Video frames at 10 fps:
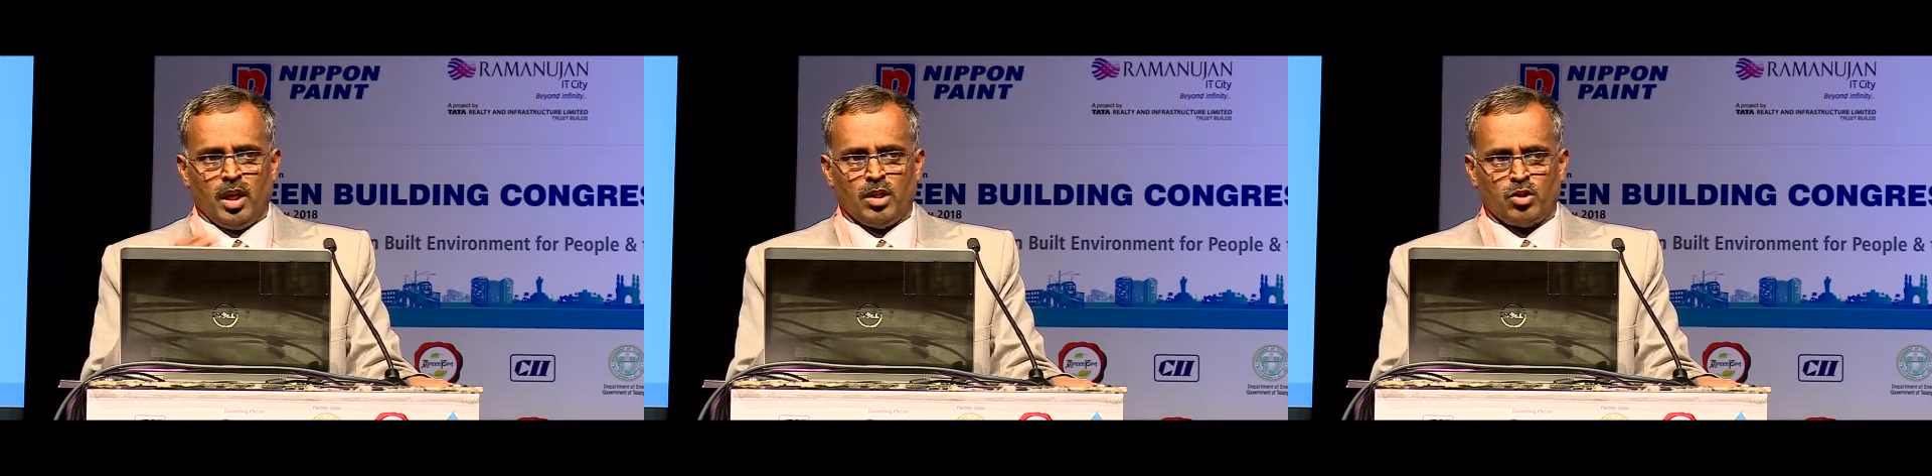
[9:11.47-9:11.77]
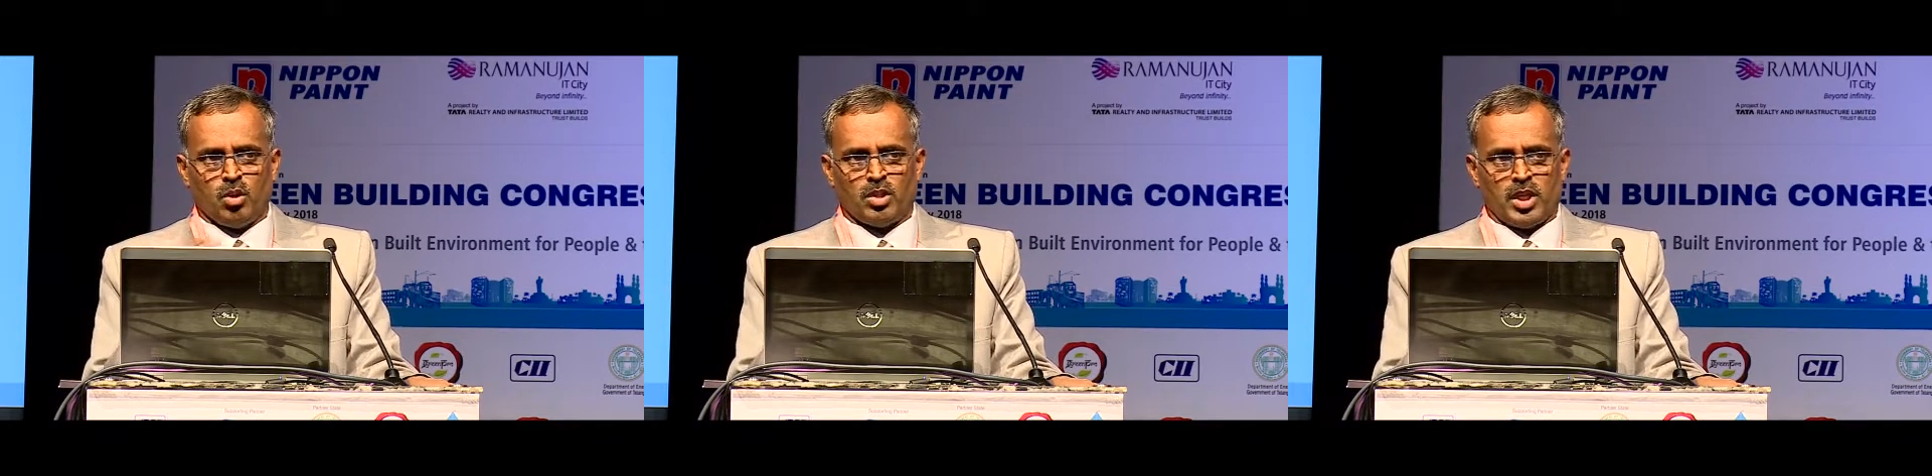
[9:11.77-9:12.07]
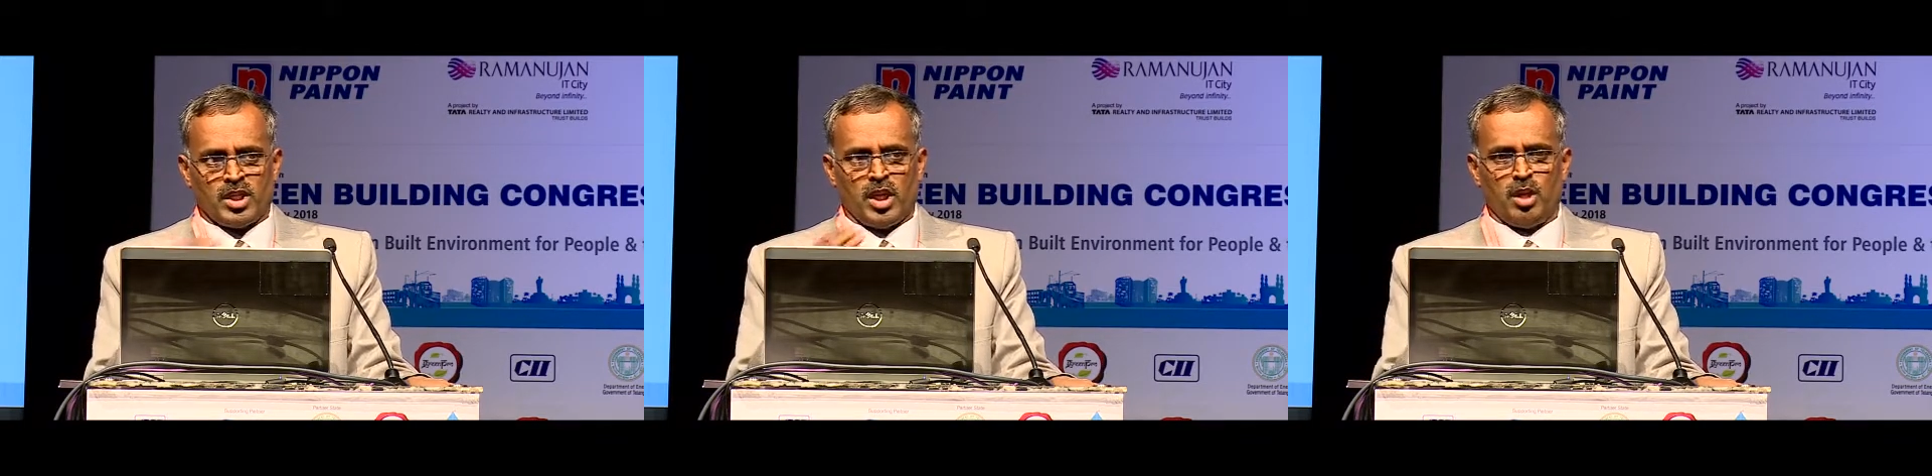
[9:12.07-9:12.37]
there is no
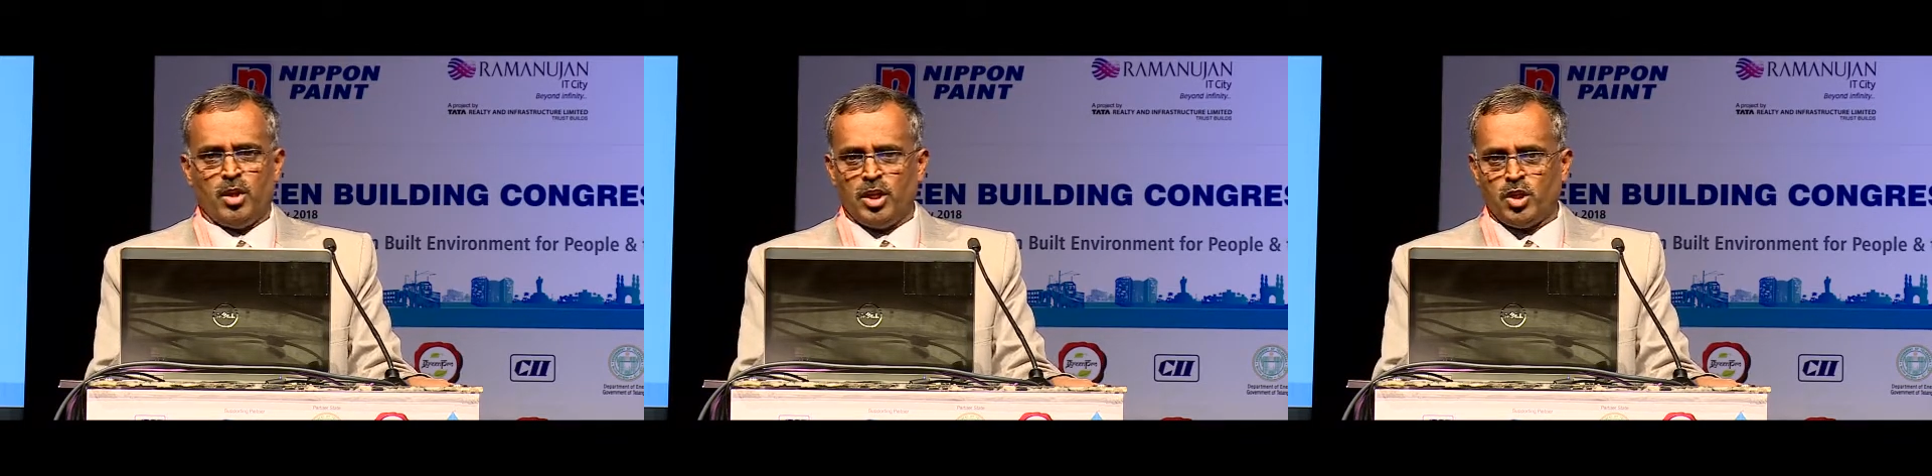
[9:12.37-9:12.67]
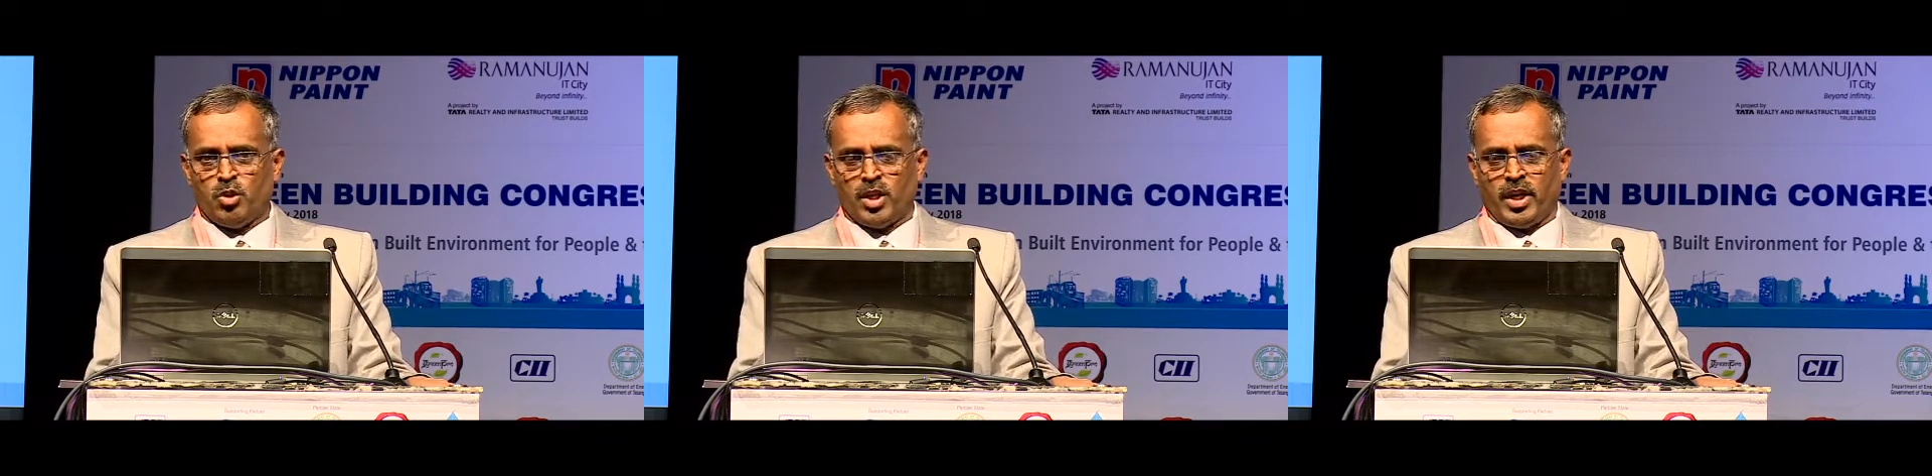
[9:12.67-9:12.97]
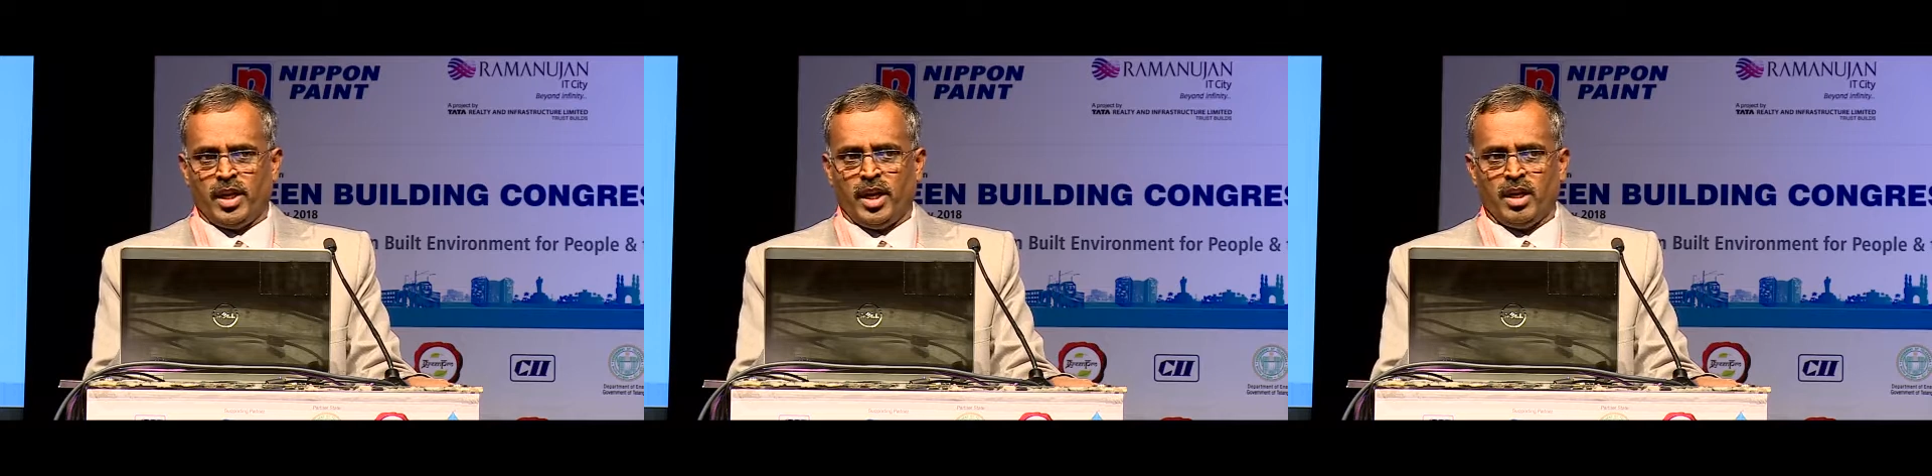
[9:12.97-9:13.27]
sustainable
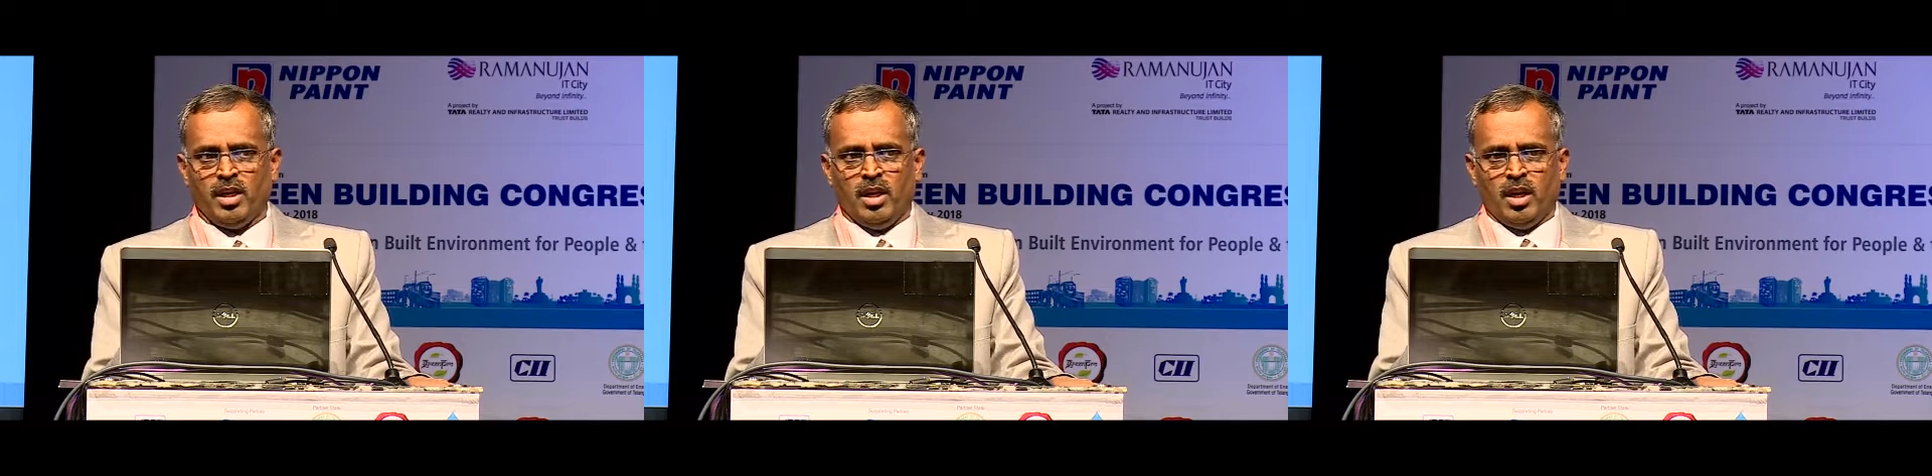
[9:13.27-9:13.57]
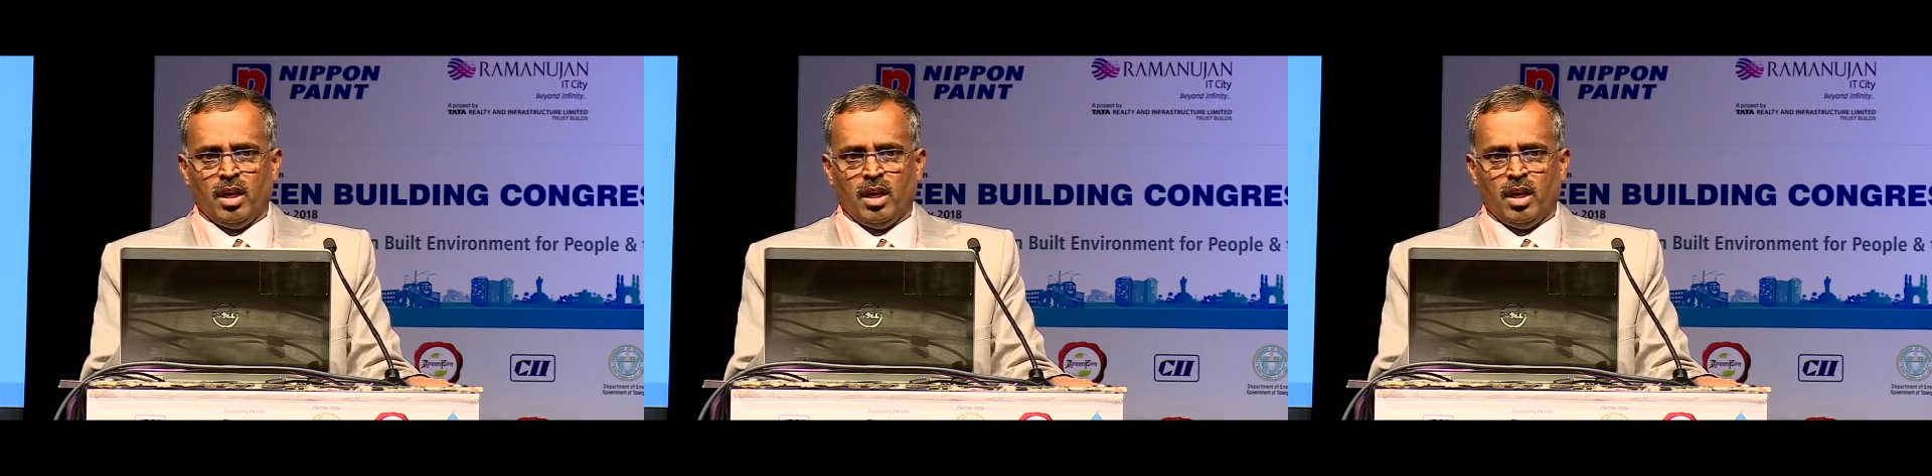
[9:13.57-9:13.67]
issues are there.